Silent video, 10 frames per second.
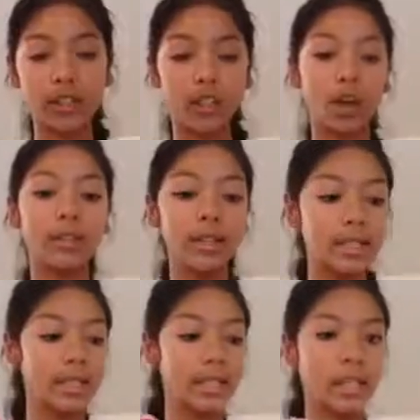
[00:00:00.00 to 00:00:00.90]
So
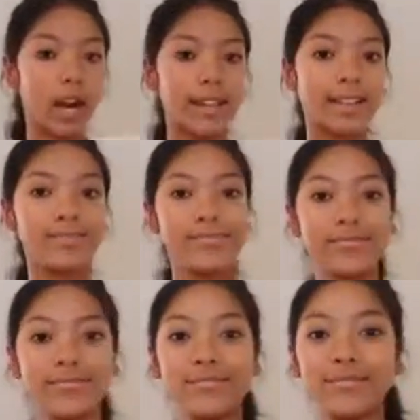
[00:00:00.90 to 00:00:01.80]
let's get started.
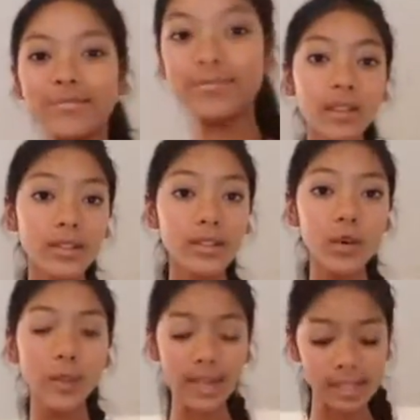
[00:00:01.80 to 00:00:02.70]

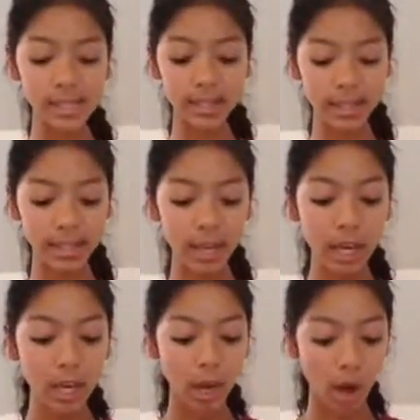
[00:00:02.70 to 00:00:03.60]
So basically,
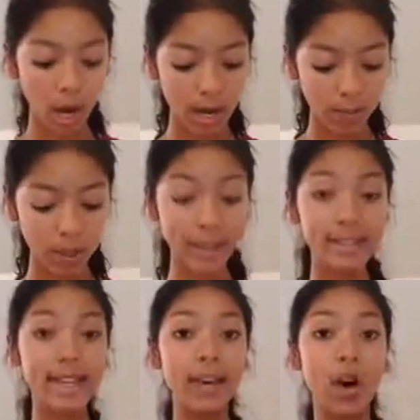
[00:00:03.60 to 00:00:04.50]
you're
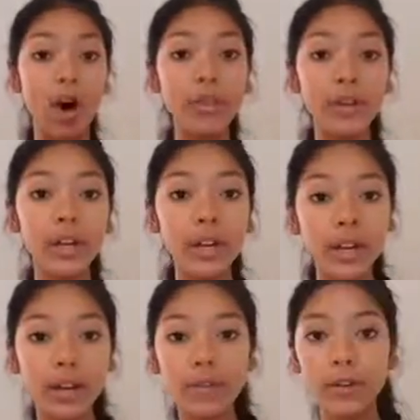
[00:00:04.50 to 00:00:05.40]
going to take all 3
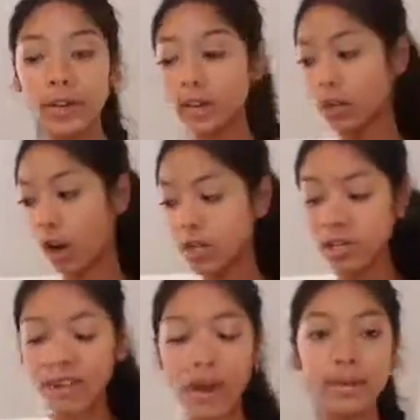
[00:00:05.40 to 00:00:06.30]
of your
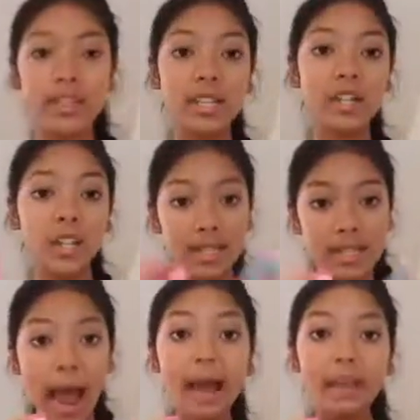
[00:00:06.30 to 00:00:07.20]
larger fabrics and you're going to
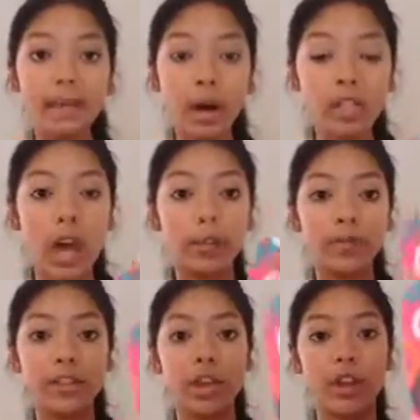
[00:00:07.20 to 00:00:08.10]
stack them on top
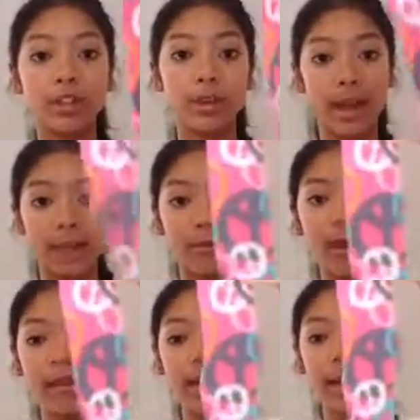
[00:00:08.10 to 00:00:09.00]
of each other. So I have
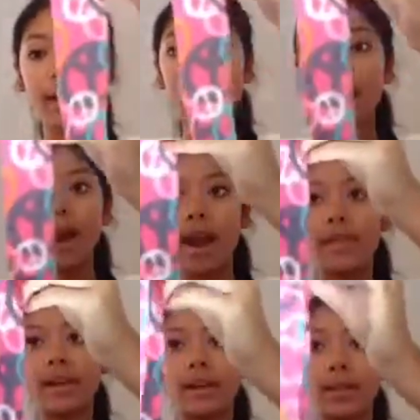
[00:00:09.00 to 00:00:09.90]
one here,
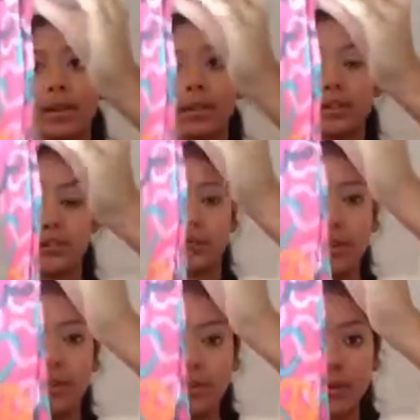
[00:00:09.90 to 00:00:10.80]
and then I'm going to do
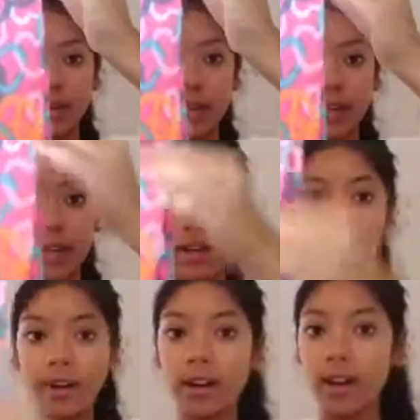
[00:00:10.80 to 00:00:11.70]
one more
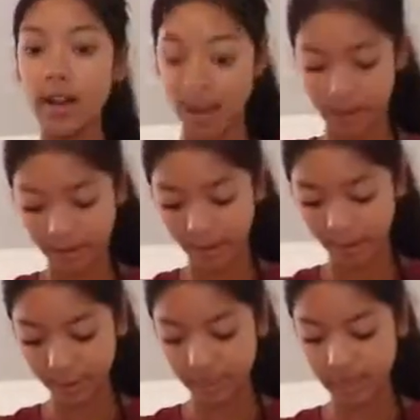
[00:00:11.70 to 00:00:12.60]
here, and then
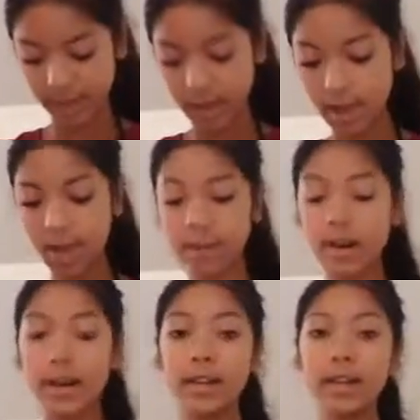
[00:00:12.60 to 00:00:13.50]
I'm going to take the other
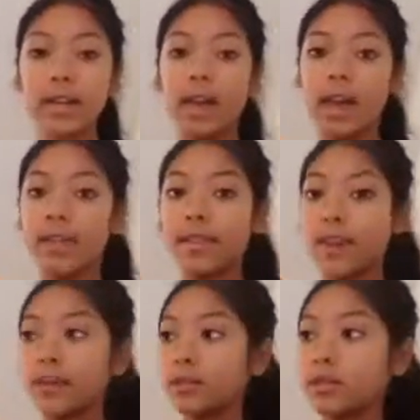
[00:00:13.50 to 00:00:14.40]
one, and
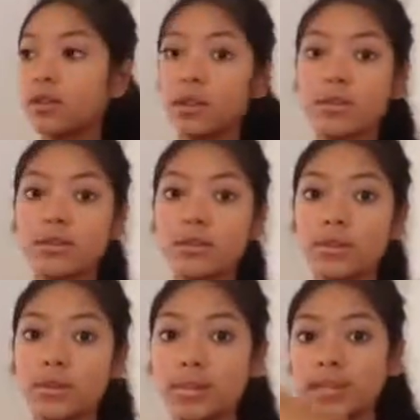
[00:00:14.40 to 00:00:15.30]
then I'm just going
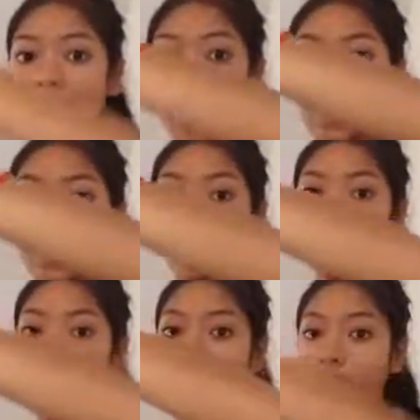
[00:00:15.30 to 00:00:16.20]
to stack it
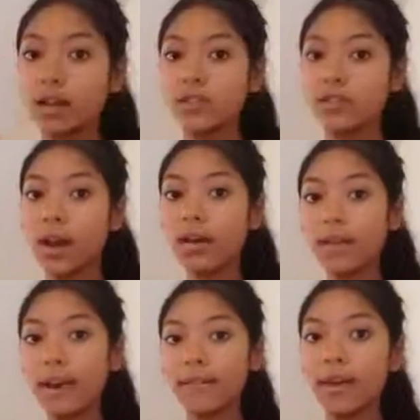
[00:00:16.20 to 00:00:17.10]
right there. So now
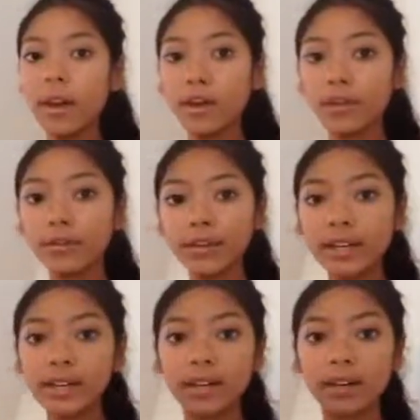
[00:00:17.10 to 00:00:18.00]
I have
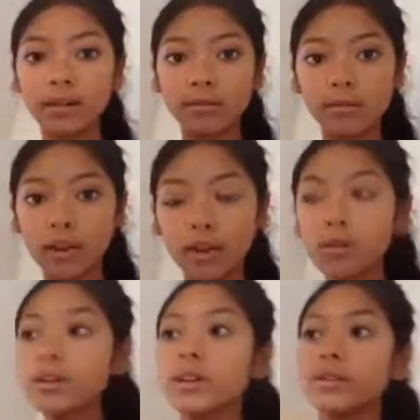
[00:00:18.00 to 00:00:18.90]
3 in a
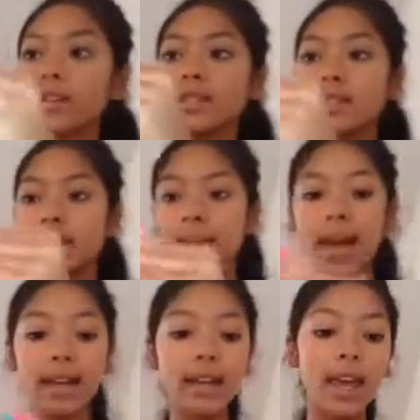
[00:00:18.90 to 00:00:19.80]
row, you can see
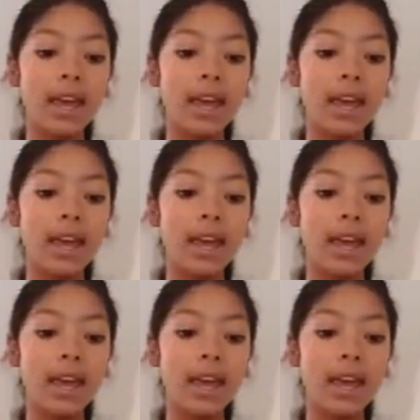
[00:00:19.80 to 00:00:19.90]
that.